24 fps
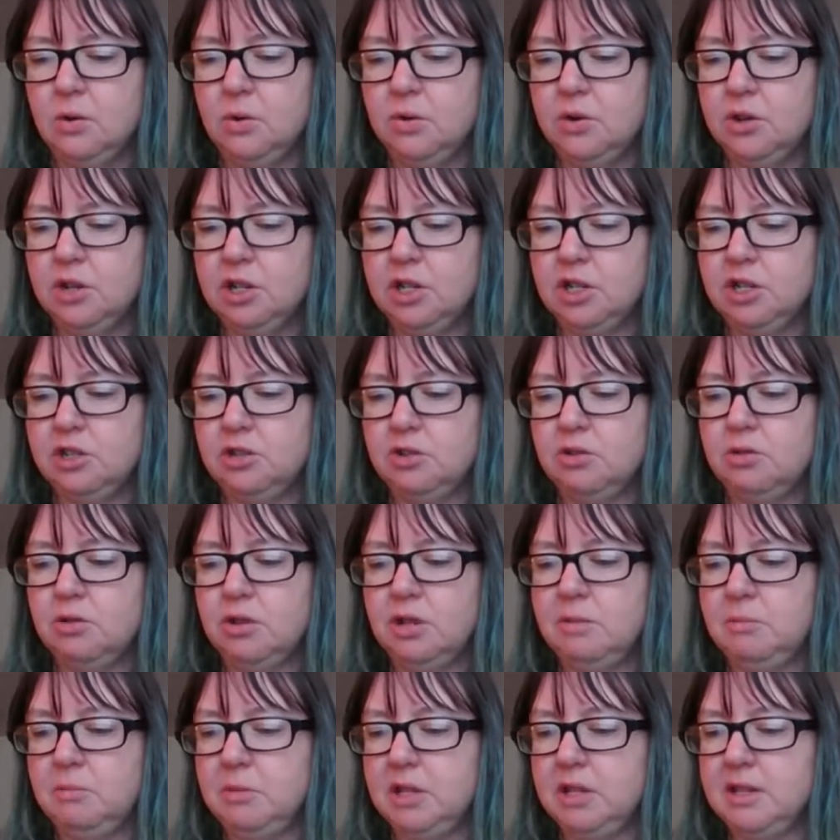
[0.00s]
Or did you
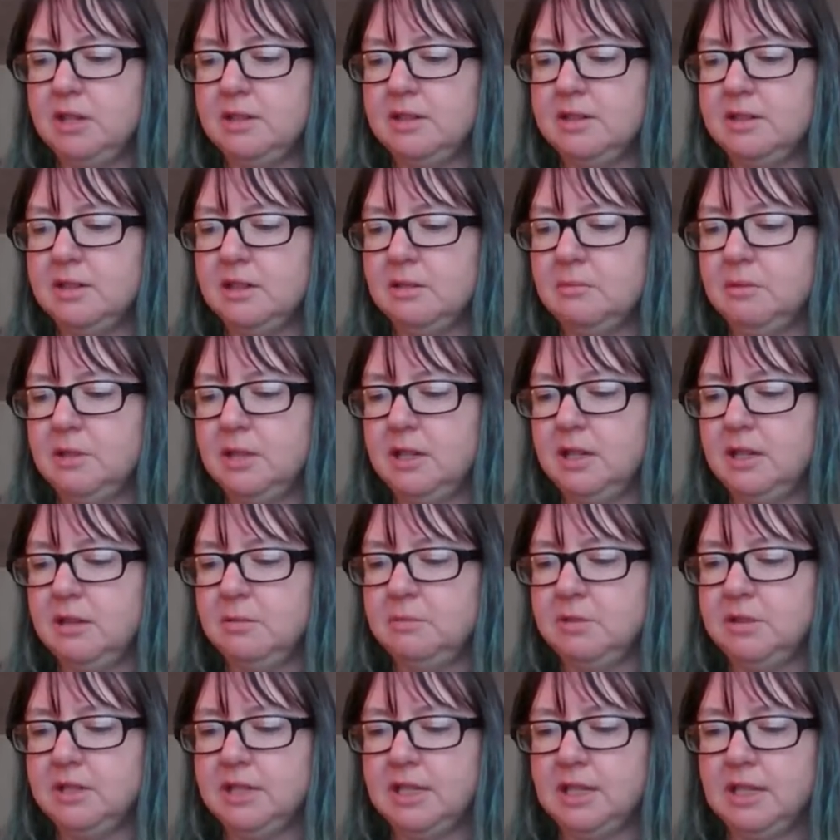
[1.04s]
quit because something
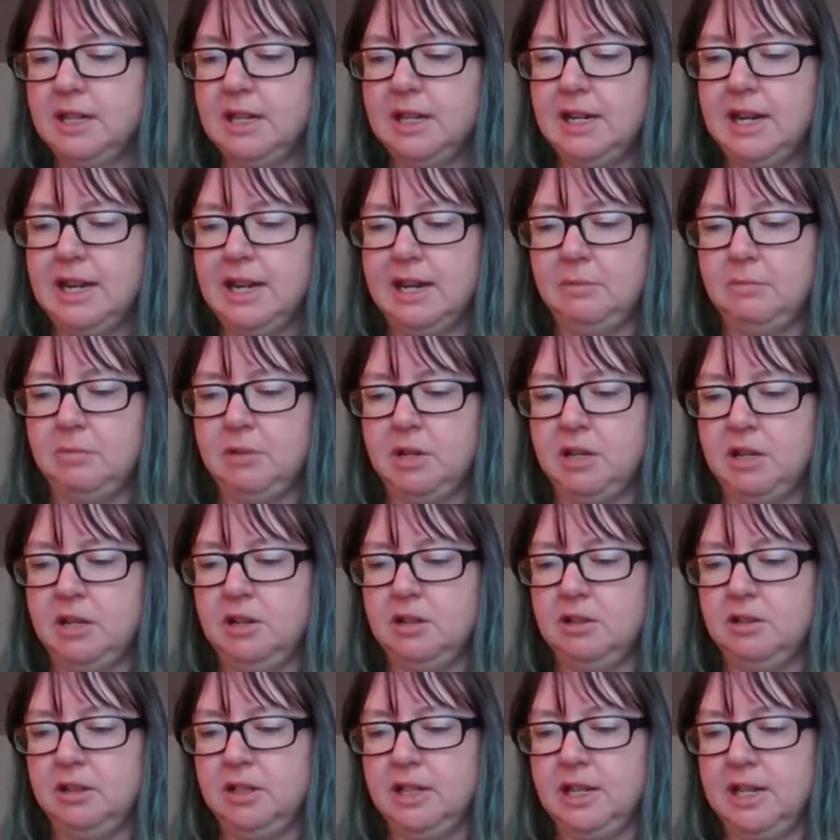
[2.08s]
upsetting happened in
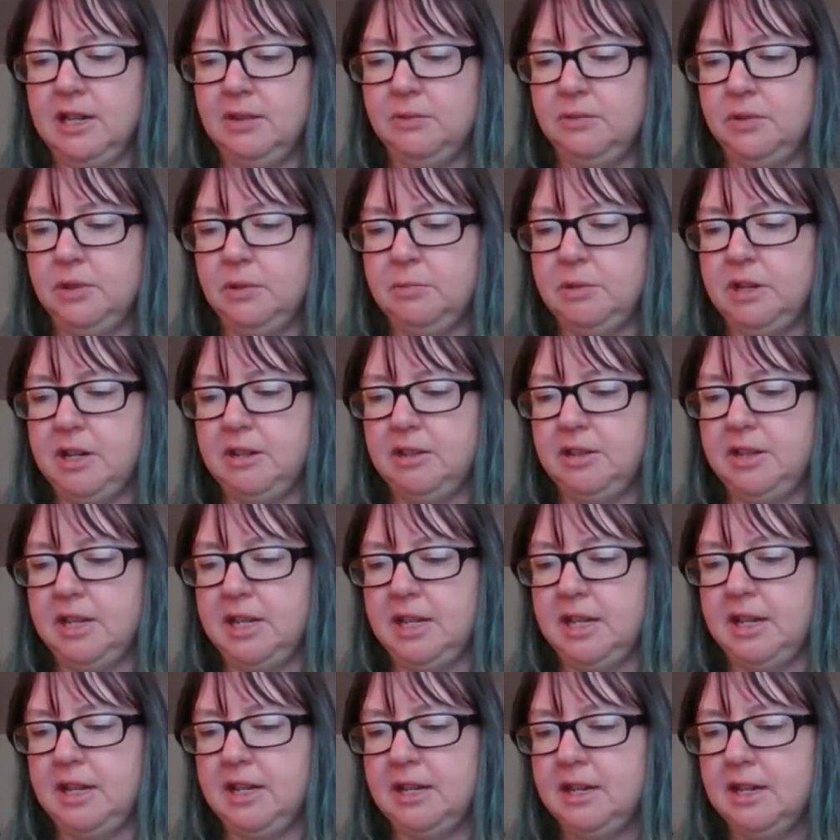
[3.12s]
your life about
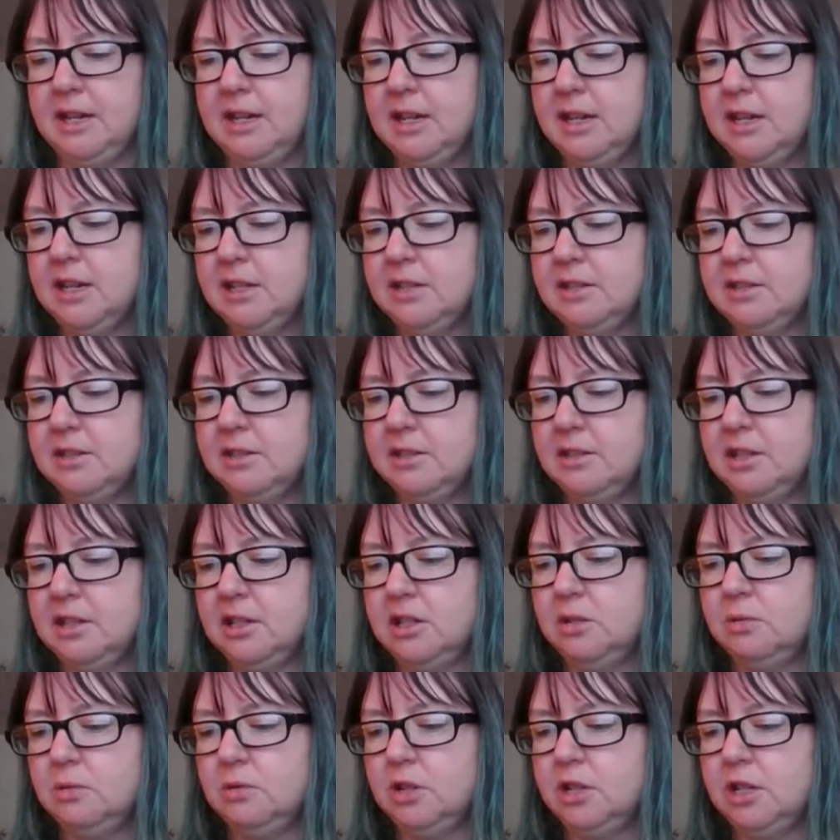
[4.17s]
then, so
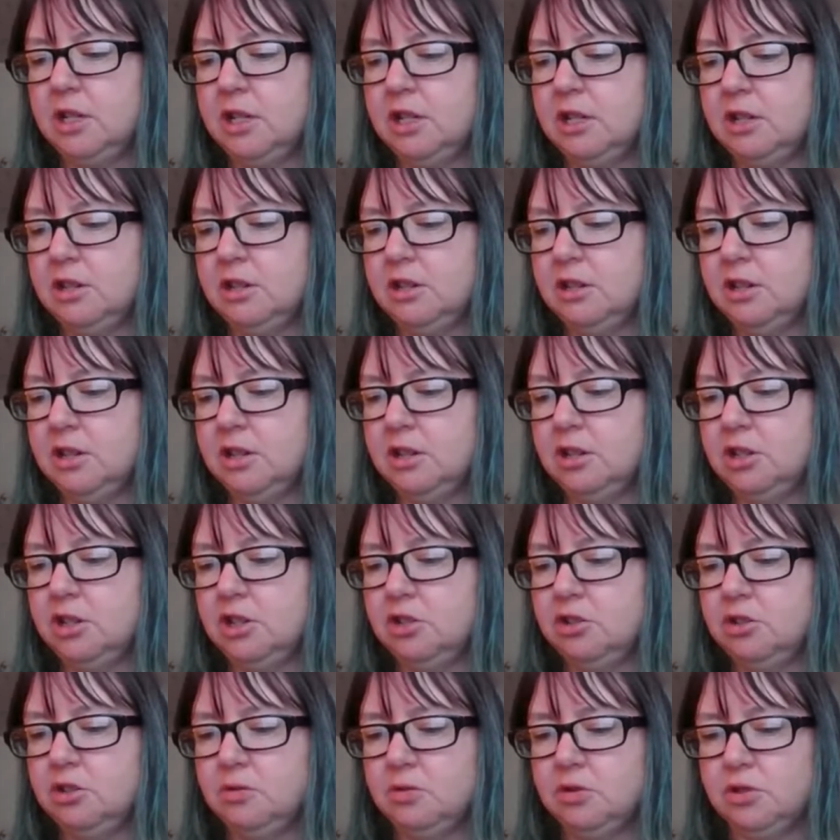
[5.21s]
that you were under
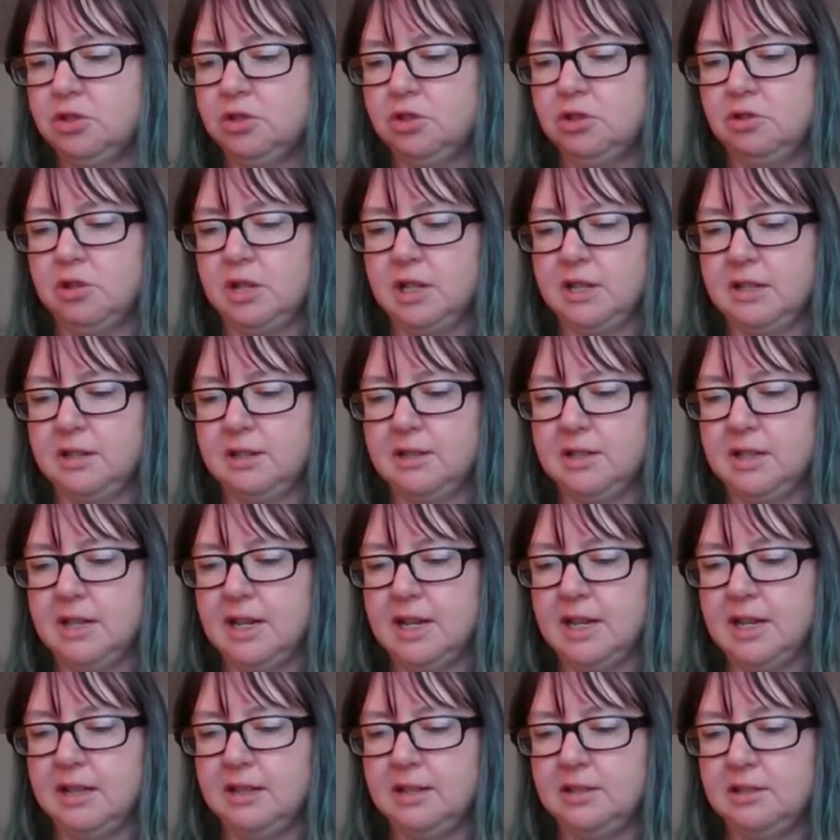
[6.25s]
unusual stress
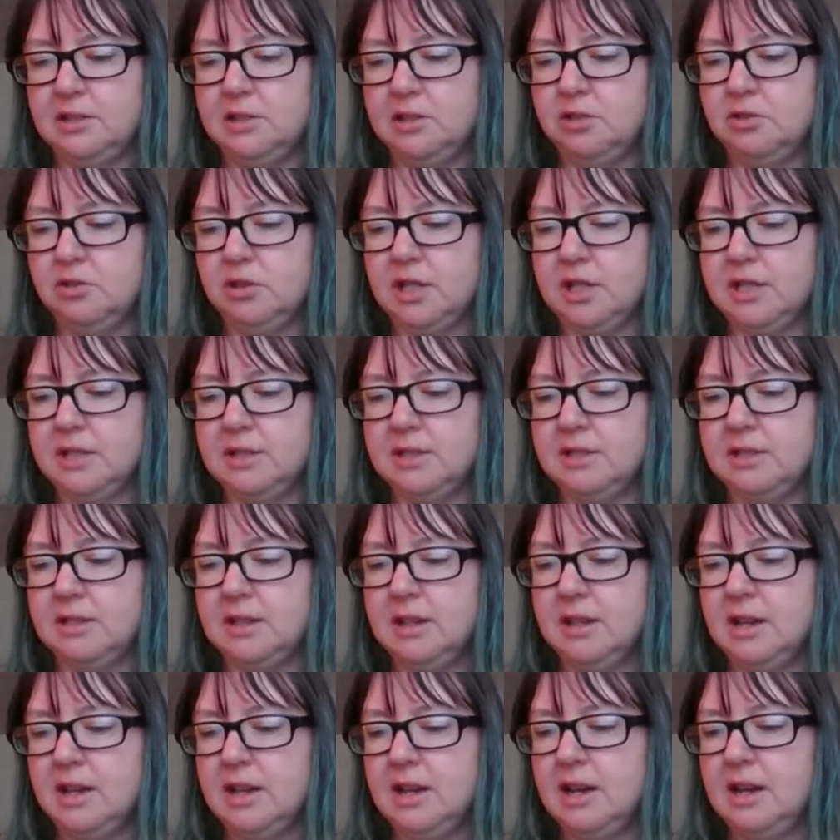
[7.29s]
and the
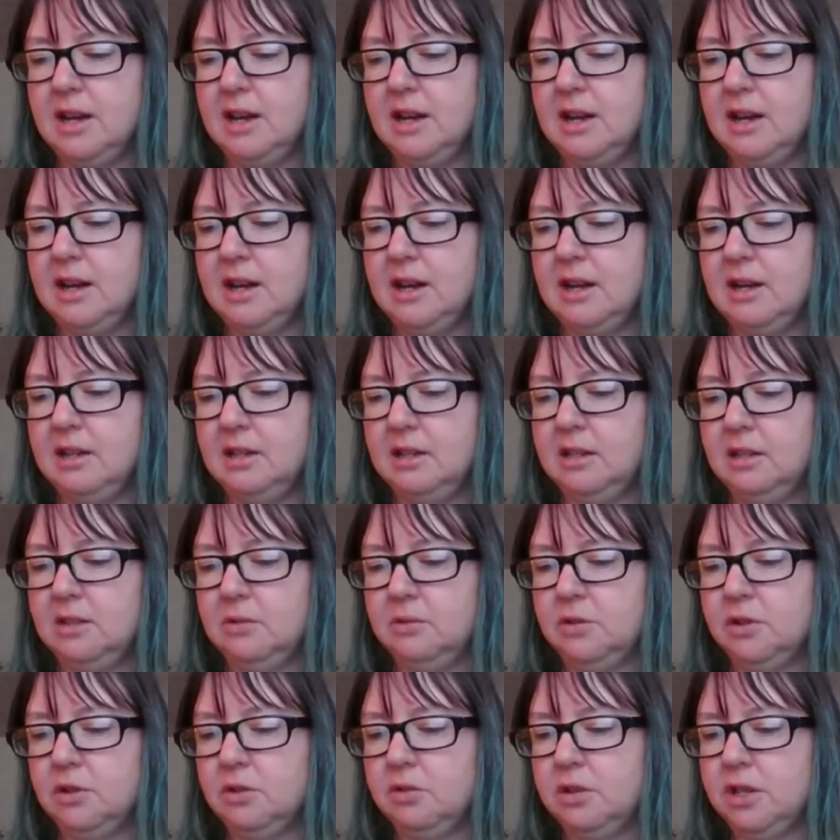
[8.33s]
stress
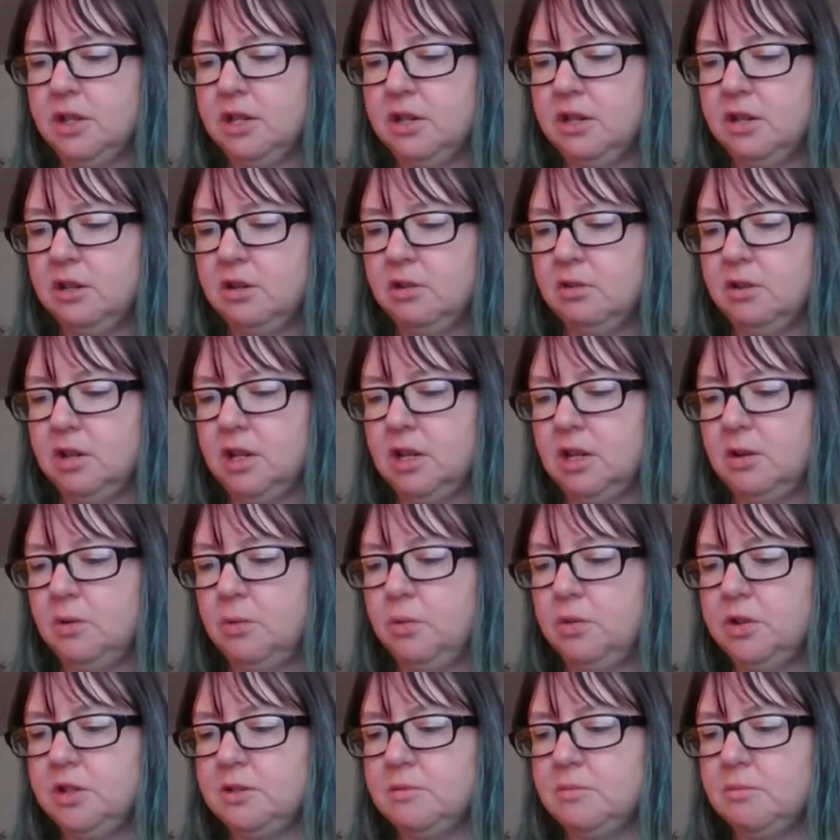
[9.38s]
of going hungry
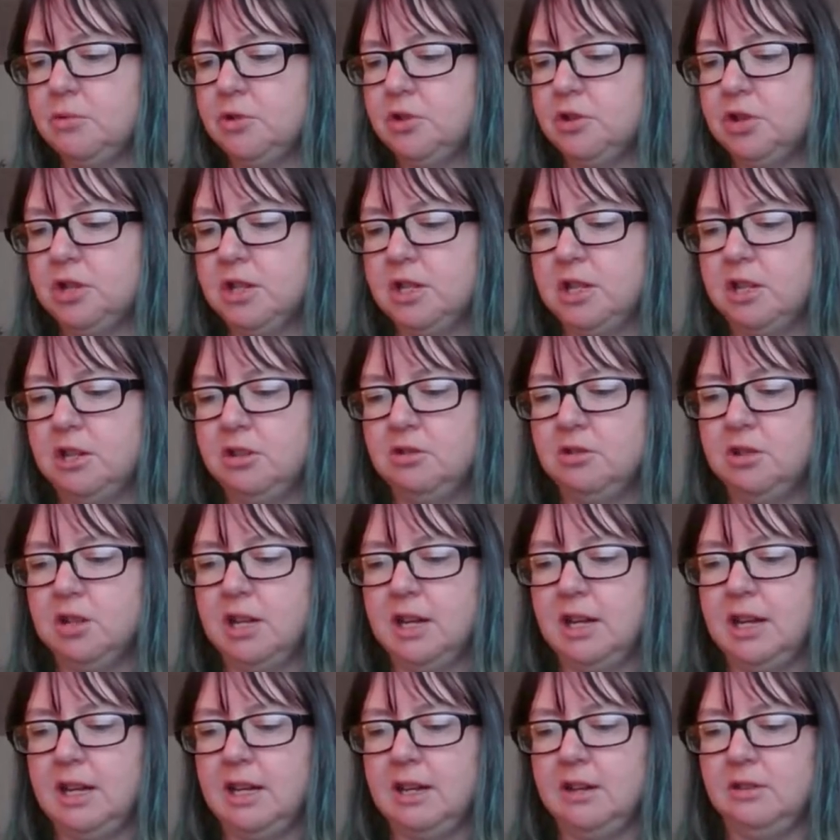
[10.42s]
was more than you
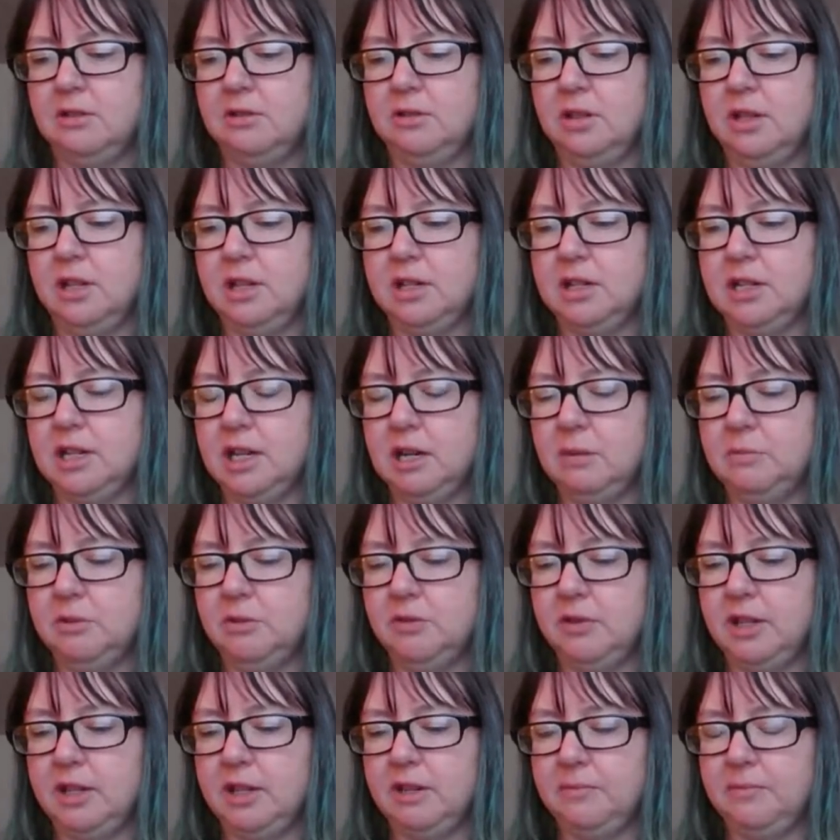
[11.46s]
could handle on top
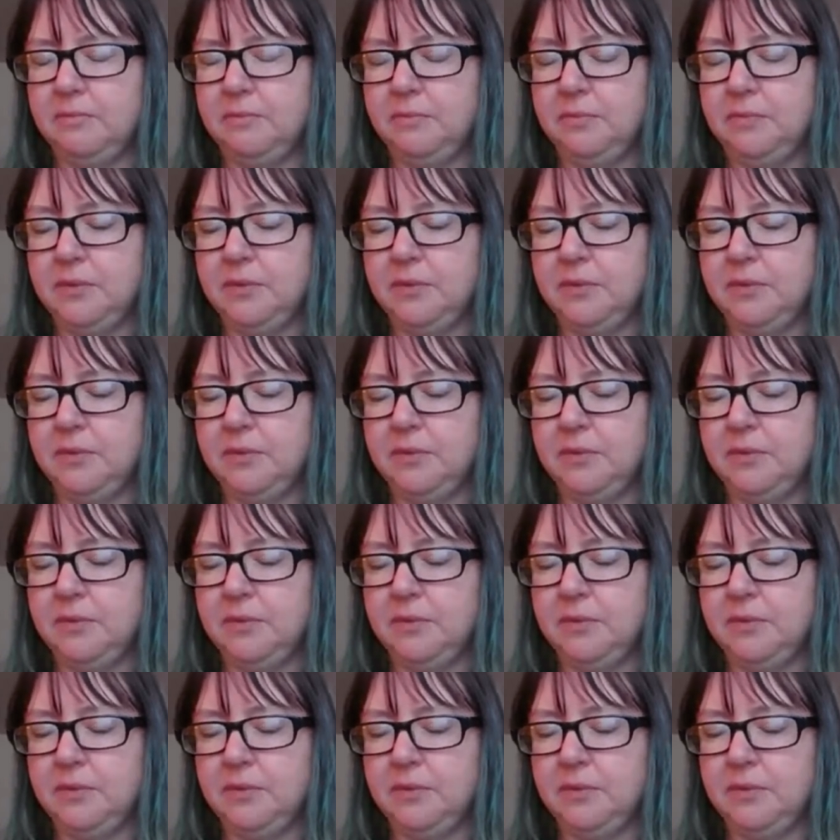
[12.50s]
of it?